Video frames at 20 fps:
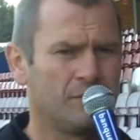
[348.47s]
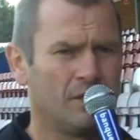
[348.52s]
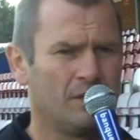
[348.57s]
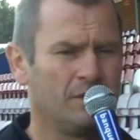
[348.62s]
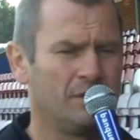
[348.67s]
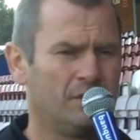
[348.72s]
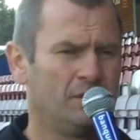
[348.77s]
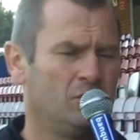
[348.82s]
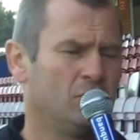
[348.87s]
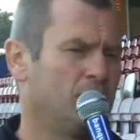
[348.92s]

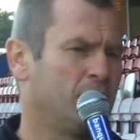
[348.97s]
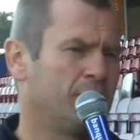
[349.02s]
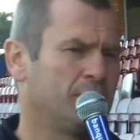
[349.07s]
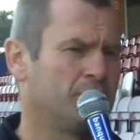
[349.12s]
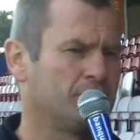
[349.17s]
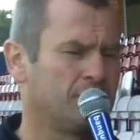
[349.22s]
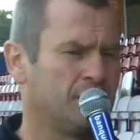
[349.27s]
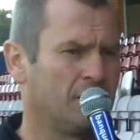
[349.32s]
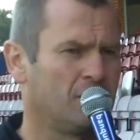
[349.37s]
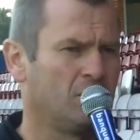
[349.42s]
And nobody
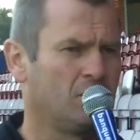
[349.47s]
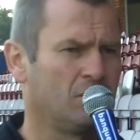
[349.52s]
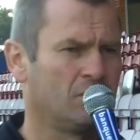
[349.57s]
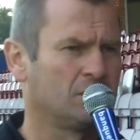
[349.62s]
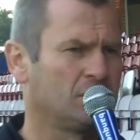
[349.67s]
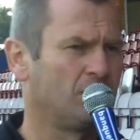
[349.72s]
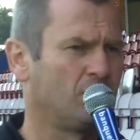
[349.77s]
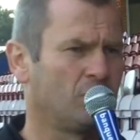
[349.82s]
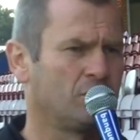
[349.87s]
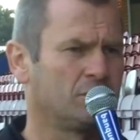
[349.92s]
can say I can't,
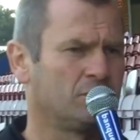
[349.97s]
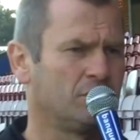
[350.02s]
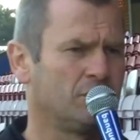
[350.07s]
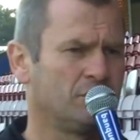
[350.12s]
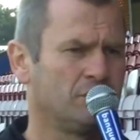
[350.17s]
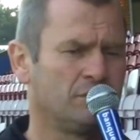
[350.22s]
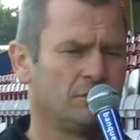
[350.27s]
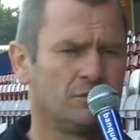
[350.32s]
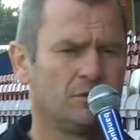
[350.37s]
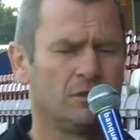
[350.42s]
because I've always done
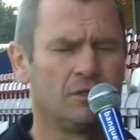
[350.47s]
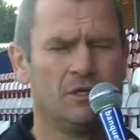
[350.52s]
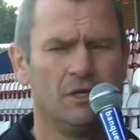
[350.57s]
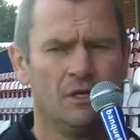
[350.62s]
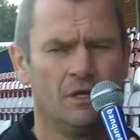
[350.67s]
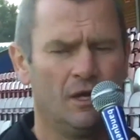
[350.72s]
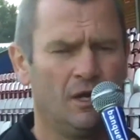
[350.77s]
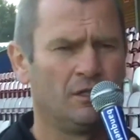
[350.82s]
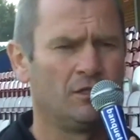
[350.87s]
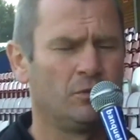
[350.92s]
it. So
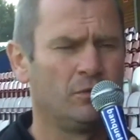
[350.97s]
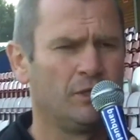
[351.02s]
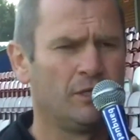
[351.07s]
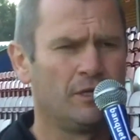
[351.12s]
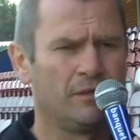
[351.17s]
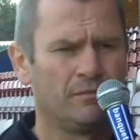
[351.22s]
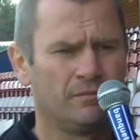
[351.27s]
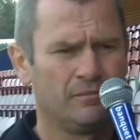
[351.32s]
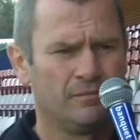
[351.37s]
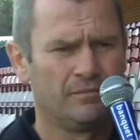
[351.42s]
I'll do it
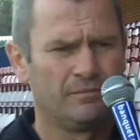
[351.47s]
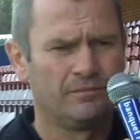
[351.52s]
again.